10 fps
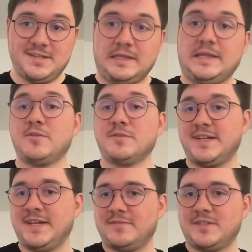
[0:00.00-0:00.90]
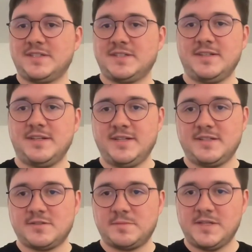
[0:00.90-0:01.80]
now they have this
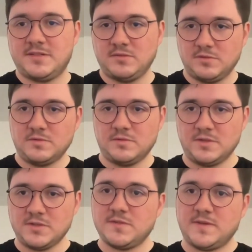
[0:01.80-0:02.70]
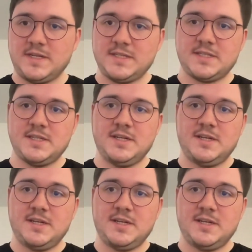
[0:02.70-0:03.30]
dedicated space to do those things,